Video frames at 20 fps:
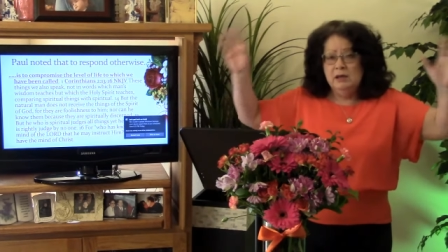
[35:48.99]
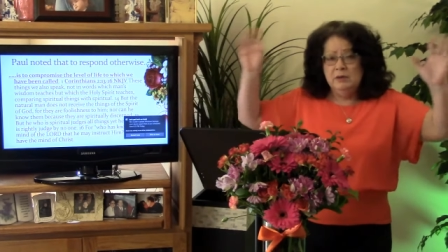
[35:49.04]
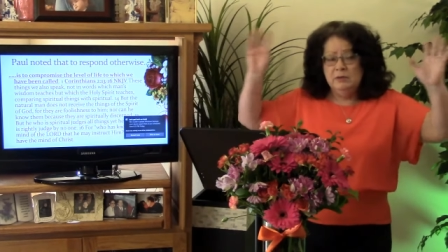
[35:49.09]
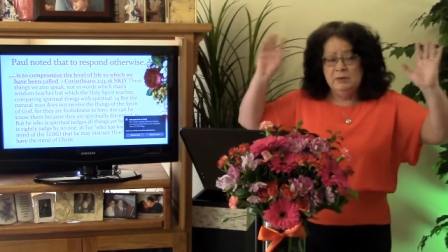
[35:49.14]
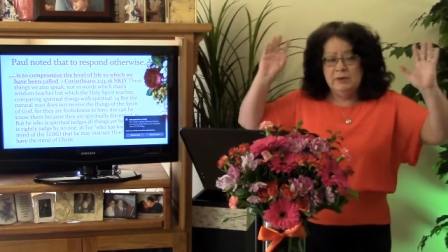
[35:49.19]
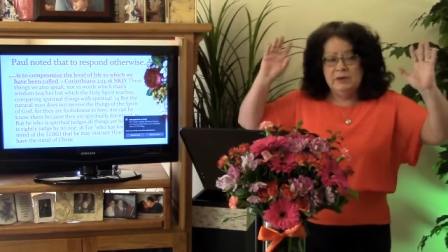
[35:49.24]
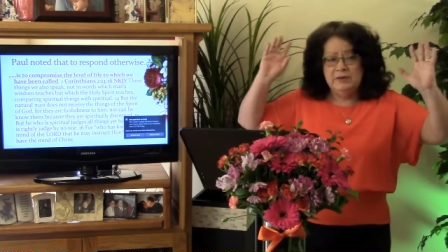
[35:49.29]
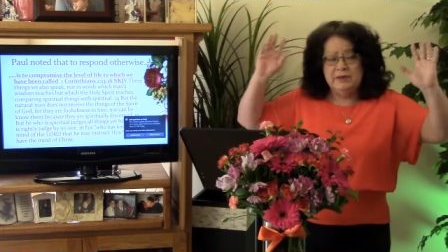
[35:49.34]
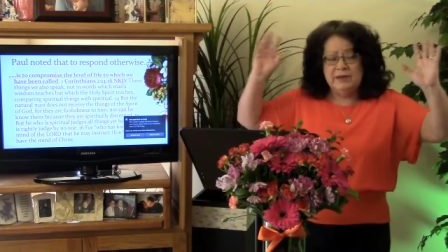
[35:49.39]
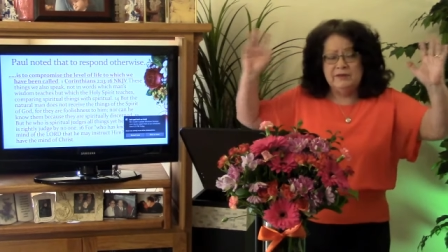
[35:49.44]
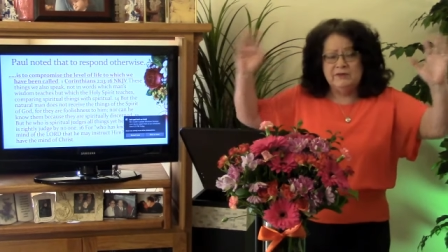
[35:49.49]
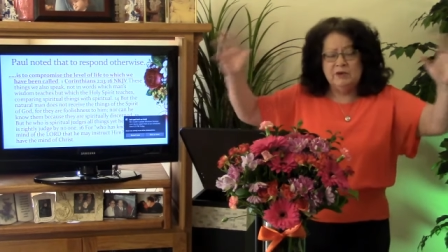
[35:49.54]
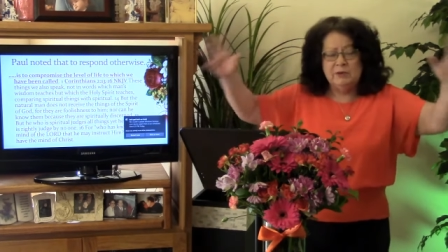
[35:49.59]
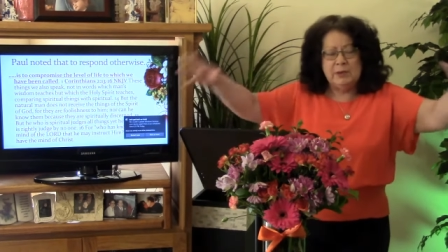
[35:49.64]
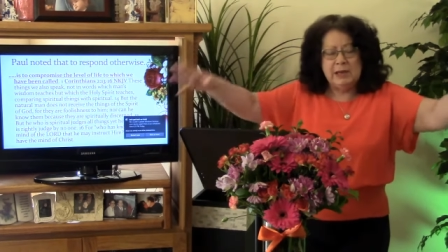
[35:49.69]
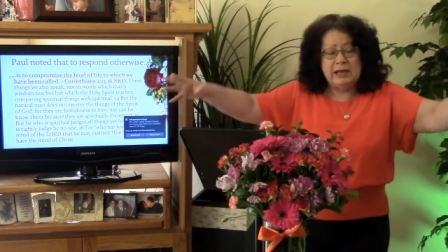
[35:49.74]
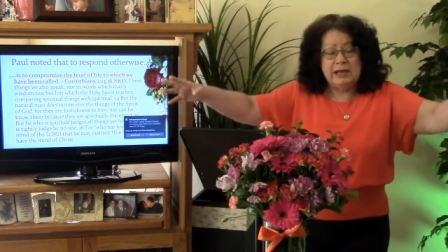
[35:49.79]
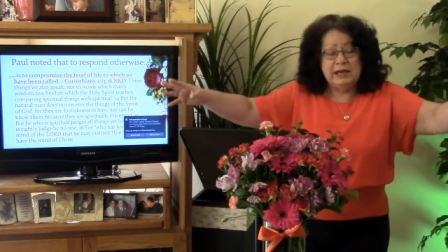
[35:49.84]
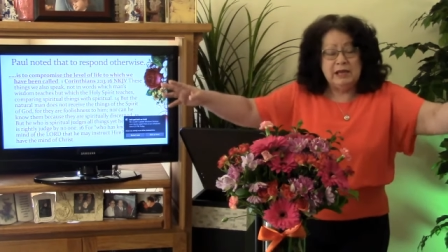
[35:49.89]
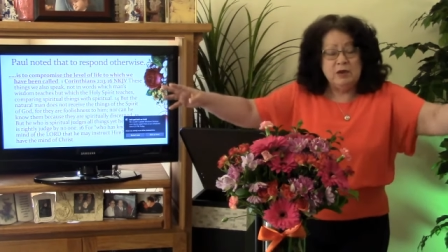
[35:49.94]
with
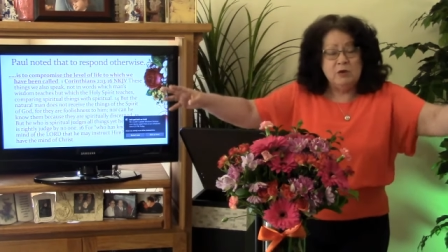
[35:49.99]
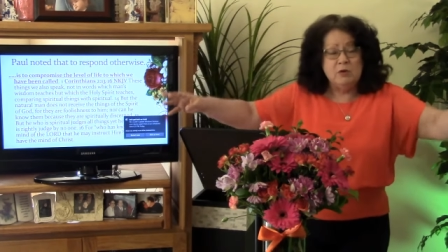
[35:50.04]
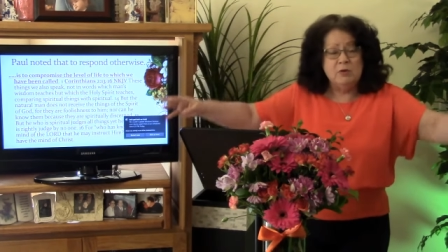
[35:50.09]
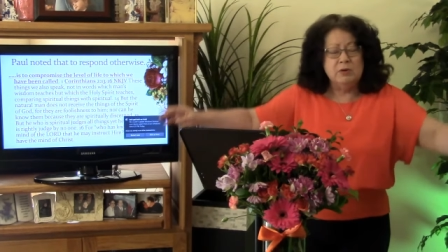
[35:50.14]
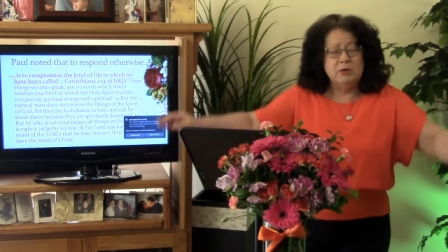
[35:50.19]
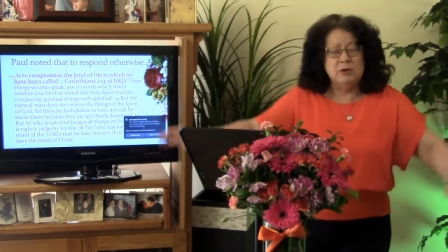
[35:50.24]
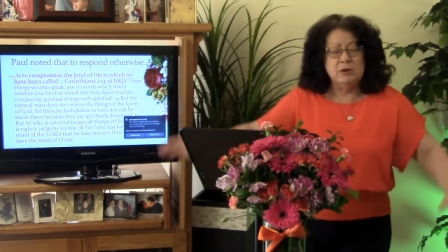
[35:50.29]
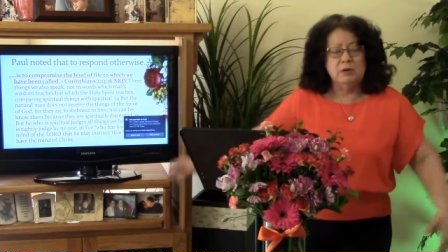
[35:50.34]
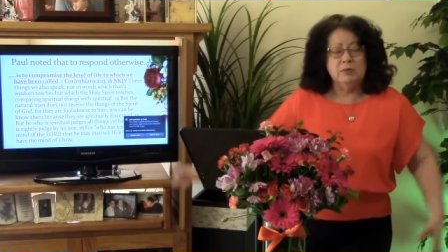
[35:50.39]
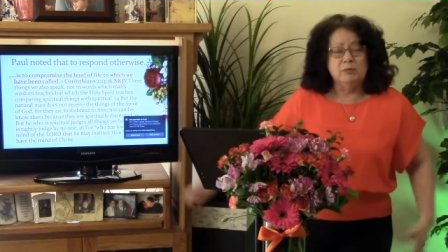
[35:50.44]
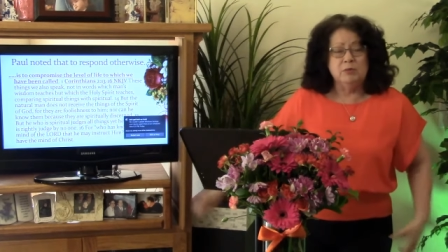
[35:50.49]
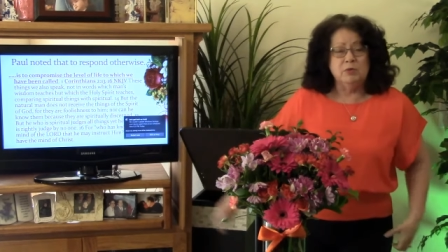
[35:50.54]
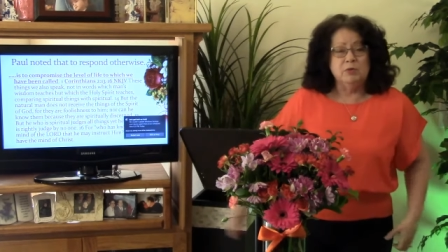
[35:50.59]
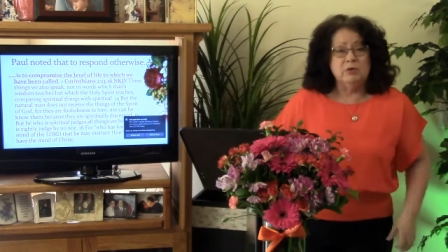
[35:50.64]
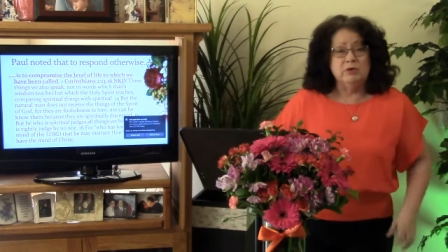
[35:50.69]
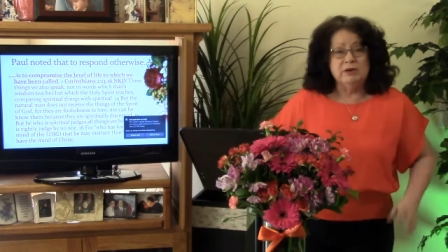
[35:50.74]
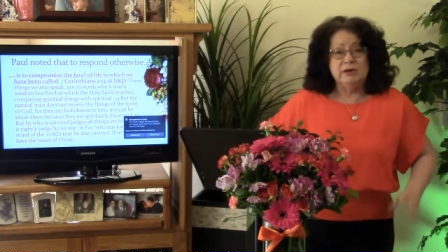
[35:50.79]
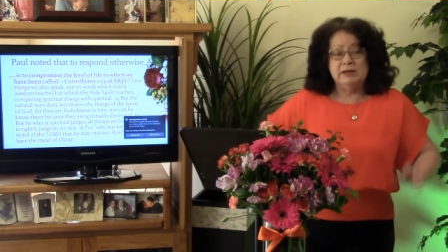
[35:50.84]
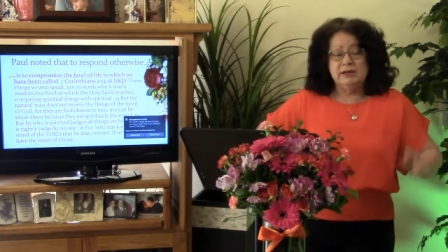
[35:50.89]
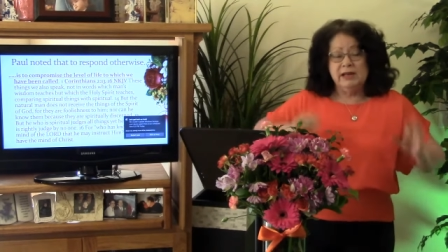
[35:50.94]
everybody going on
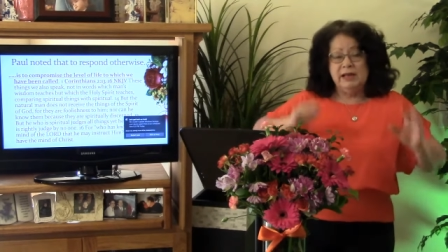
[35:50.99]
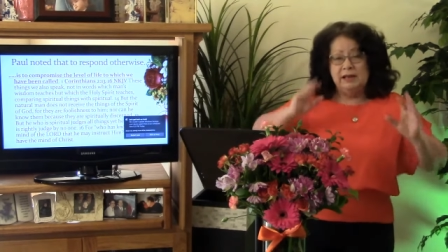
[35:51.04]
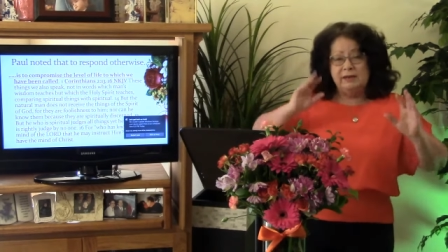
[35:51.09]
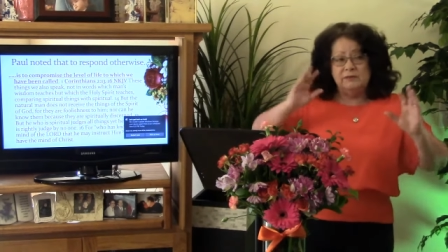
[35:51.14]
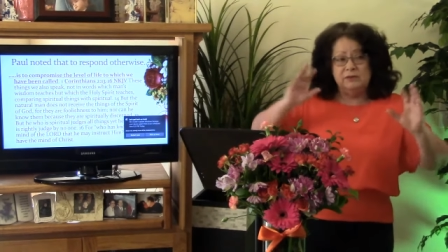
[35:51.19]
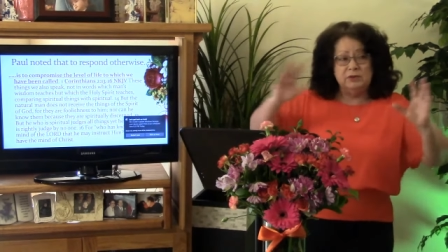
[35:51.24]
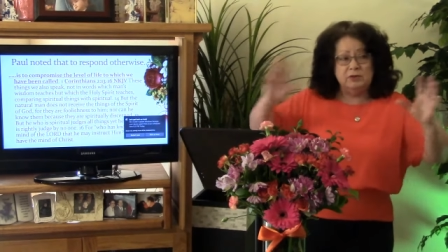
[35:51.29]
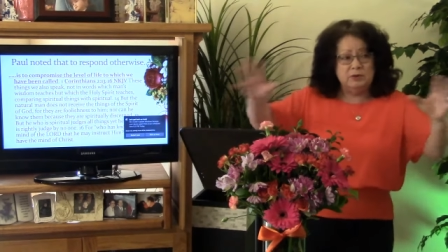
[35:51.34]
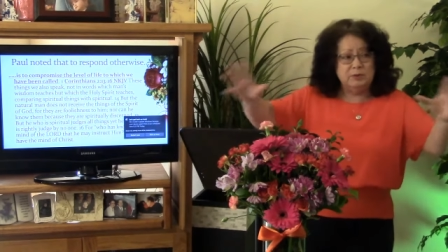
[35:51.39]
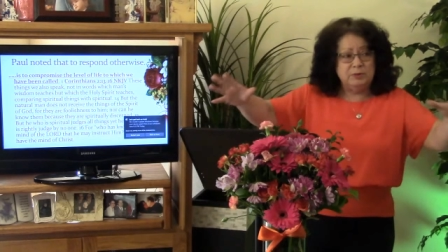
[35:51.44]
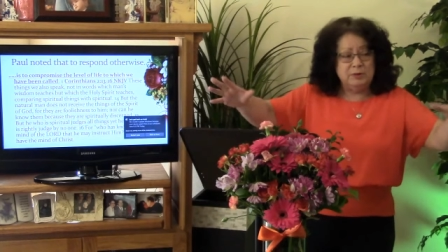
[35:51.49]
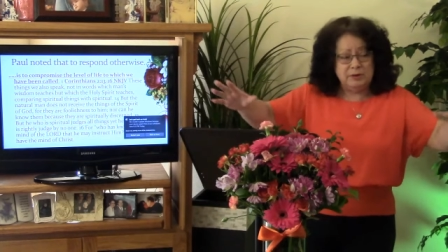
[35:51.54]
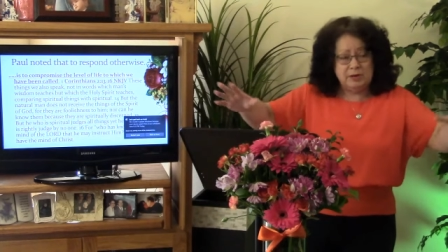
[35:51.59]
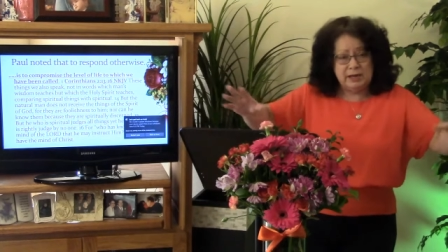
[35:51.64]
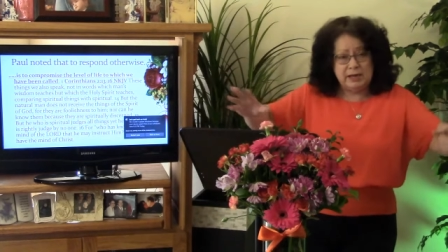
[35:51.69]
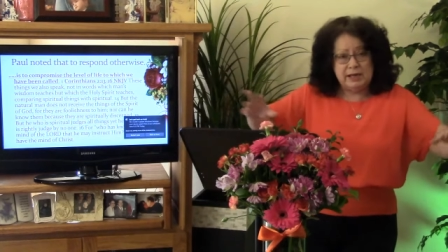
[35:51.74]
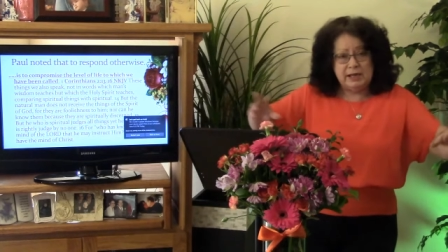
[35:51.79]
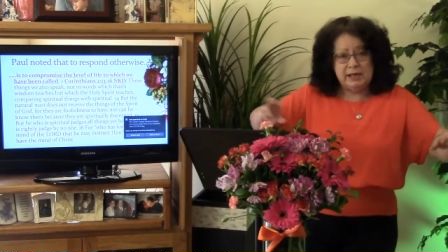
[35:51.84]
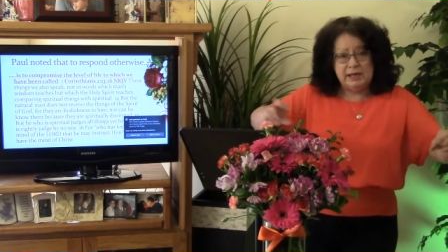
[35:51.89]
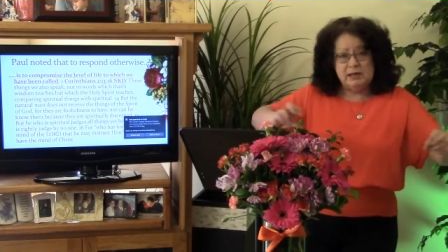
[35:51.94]
board and having their
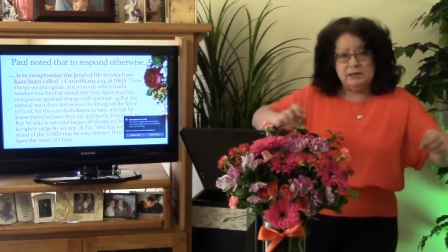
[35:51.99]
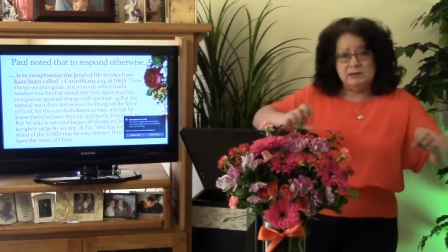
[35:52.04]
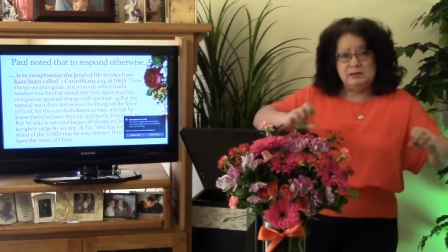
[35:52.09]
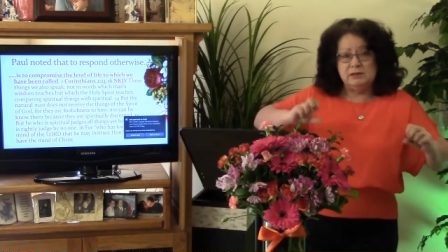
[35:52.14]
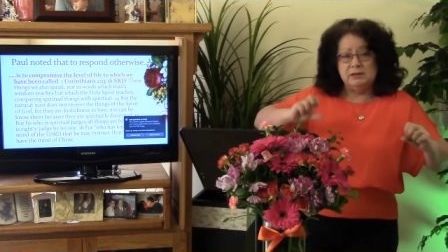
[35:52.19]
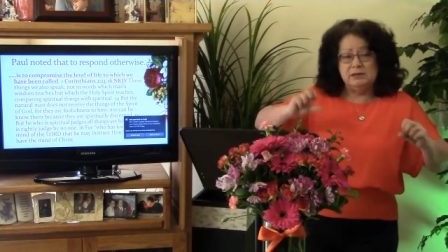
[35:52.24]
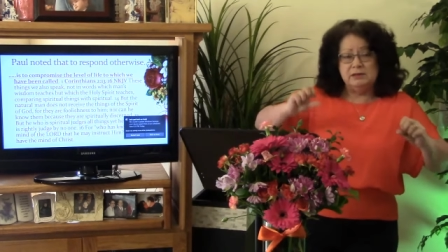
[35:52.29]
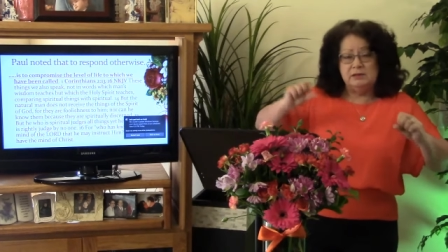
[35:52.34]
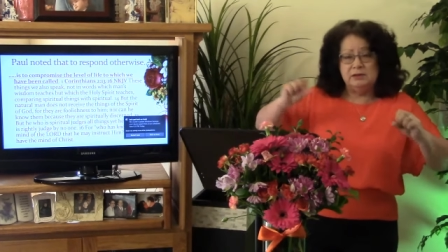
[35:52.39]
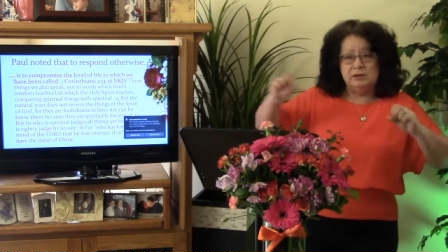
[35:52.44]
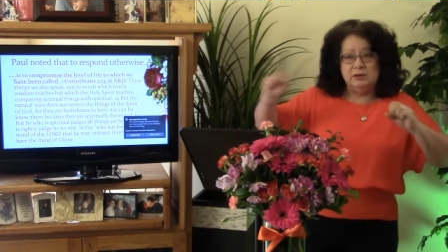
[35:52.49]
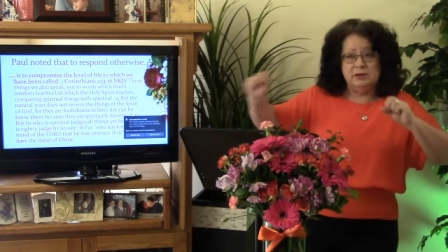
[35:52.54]
parades and